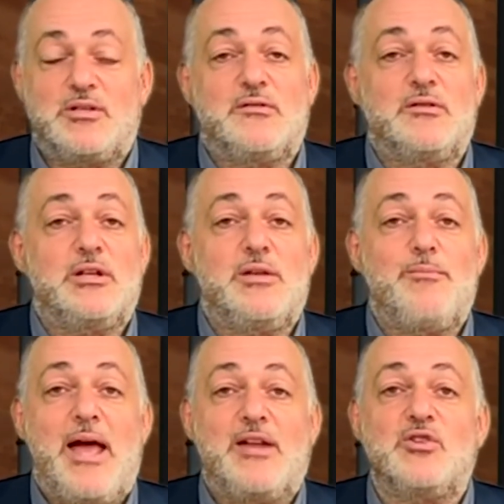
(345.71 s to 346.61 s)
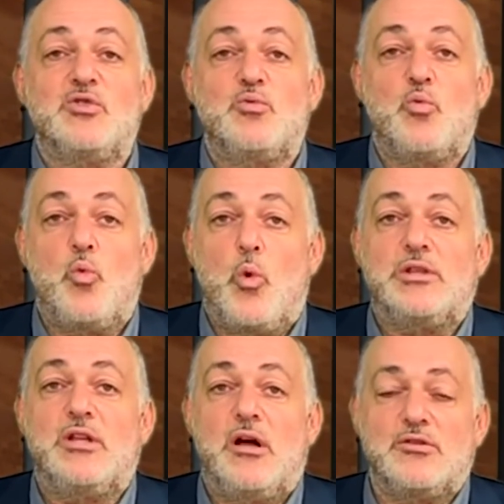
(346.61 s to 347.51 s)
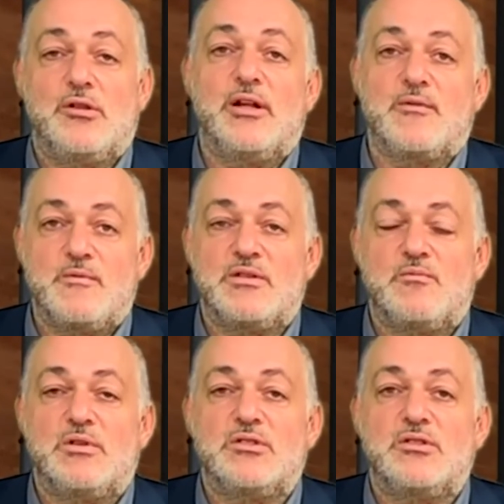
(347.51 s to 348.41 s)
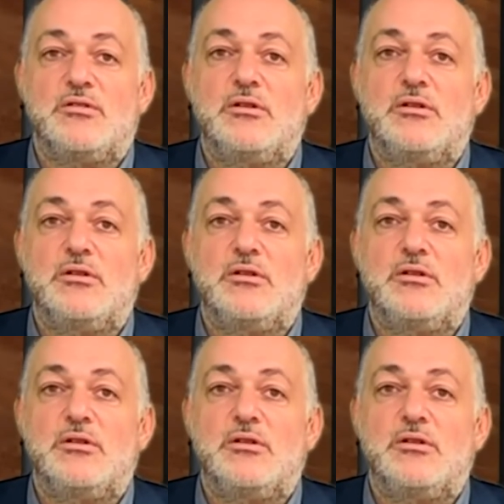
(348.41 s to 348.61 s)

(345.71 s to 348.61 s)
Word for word: so it matters what the underlying reason was too.